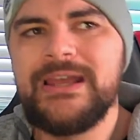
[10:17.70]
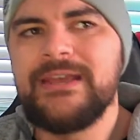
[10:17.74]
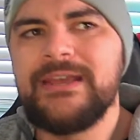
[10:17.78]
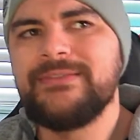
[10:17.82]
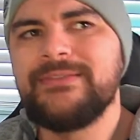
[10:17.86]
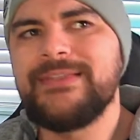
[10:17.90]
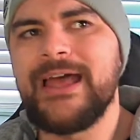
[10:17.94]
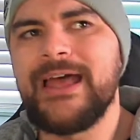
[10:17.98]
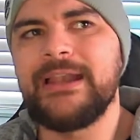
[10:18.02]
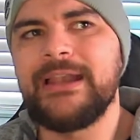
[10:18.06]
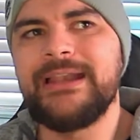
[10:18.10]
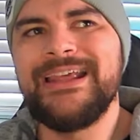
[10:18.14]

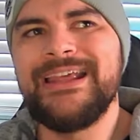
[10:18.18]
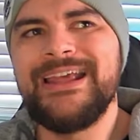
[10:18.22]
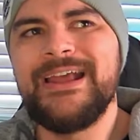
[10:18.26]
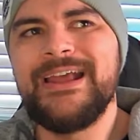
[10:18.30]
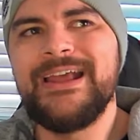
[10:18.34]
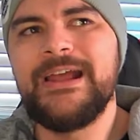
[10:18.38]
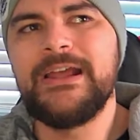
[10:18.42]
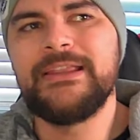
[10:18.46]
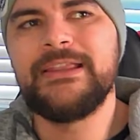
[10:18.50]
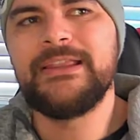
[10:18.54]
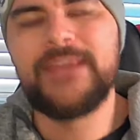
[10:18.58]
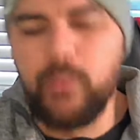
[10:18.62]
that
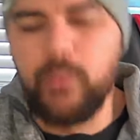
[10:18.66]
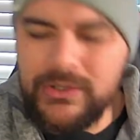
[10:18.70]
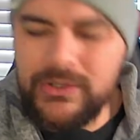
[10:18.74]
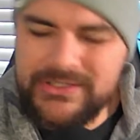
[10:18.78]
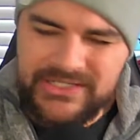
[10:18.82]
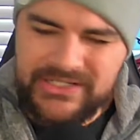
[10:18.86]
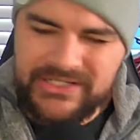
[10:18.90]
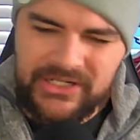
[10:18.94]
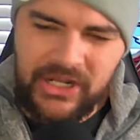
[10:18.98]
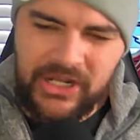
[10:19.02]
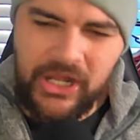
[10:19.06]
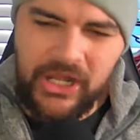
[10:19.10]
there
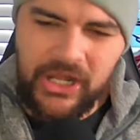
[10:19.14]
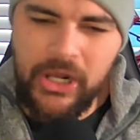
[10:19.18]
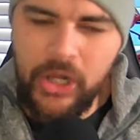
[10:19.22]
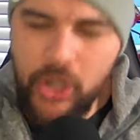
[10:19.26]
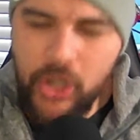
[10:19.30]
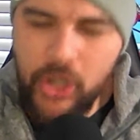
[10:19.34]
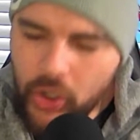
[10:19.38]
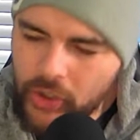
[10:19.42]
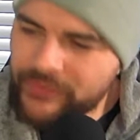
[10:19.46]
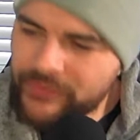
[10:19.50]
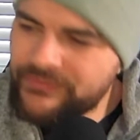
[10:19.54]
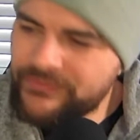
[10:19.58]
wasn't a
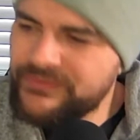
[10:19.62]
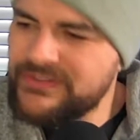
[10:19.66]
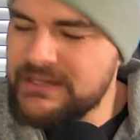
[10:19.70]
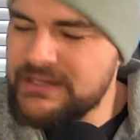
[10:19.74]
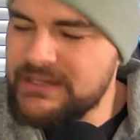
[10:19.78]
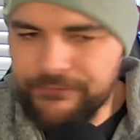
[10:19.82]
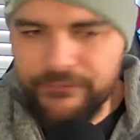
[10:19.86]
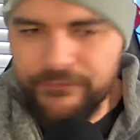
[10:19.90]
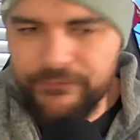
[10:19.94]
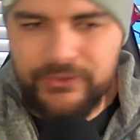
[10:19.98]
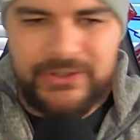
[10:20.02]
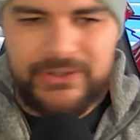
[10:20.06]
lot of
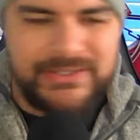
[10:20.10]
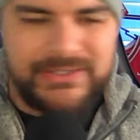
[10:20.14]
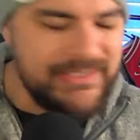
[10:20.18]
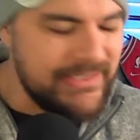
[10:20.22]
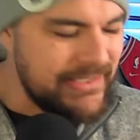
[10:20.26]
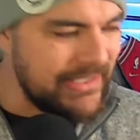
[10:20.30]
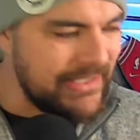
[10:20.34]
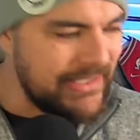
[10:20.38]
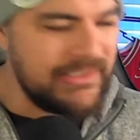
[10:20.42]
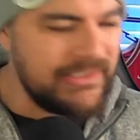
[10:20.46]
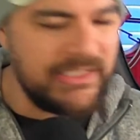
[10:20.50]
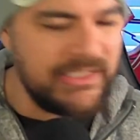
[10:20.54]

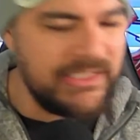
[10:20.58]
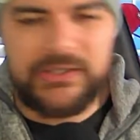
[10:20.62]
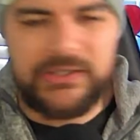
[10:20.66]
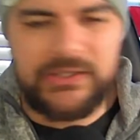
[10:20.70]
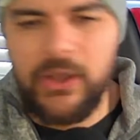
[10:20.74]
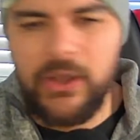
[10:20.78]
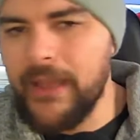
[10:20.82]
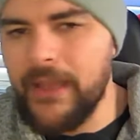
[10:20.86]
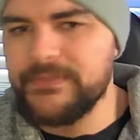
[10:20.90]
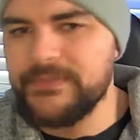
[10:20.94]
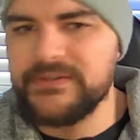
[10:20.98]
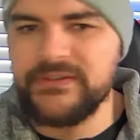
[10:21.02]
difference in the
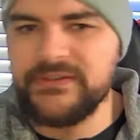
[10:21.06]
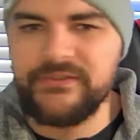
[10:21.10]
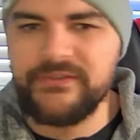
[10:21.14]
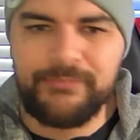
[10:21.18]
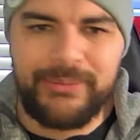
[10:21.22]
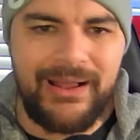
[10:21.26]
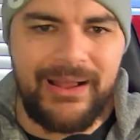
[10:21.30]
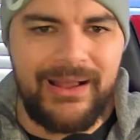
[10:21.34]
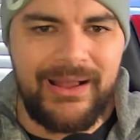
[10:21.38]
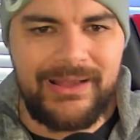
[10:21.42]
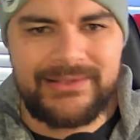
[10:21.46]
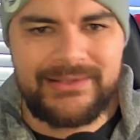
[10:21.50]
types of
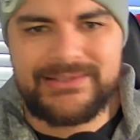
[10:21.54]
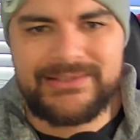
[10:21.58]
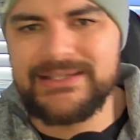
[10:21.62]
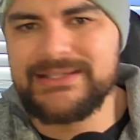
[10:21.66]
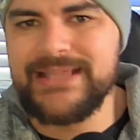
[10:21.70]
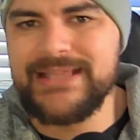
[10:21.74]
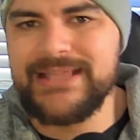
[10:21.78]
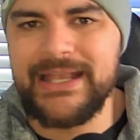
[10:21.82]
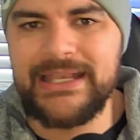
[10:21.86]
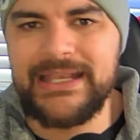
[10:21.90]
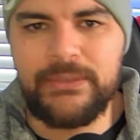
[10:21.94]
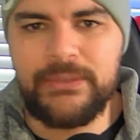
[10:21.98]

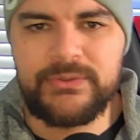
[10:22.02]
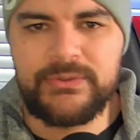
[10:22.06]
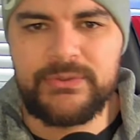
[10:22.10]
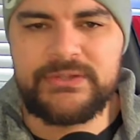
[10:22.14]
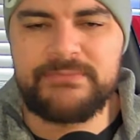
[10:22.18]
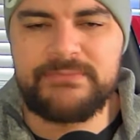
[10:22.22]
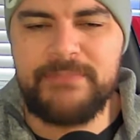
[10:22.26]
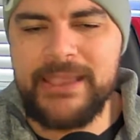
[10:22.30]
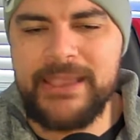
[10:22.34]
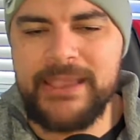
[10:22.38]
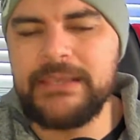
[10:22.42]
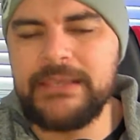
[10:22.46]
passes that he was
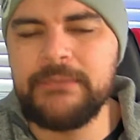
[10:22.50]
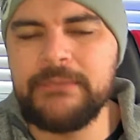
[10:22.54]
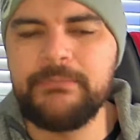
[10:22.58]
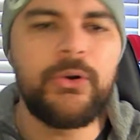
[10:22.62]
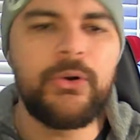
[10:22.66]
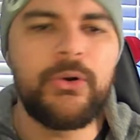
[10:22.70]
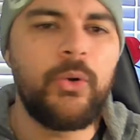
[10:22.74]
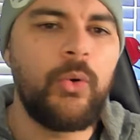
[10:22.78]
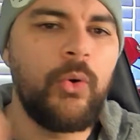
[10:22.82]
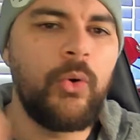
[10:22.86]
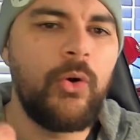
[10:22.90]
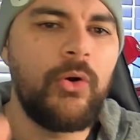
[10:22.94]
making,
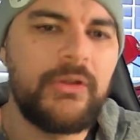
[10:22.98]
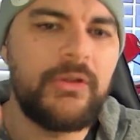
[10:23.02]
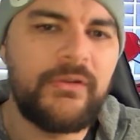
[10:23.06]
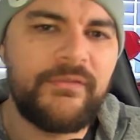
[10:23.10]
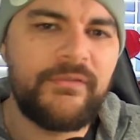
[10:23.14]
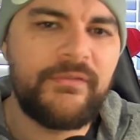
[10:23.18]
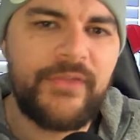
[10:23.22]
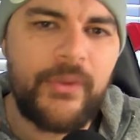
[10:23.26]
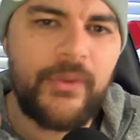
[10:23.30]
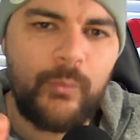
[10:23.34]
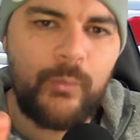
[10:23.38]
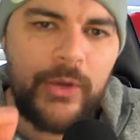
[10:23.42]
but all
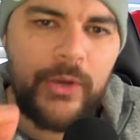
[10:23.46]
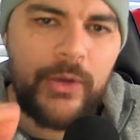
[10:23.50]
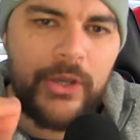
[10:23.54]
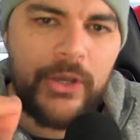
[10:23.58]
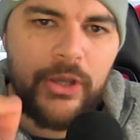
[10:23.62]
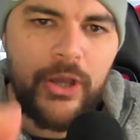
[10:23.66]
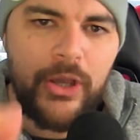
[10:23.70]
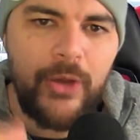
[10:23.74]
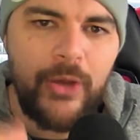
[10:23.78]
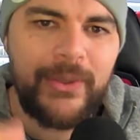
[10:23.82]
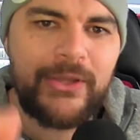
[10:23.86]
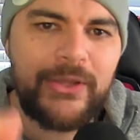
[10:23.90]
of them were
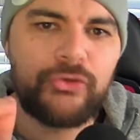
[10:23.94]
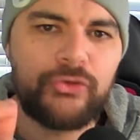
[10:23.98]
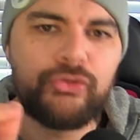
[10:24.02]
going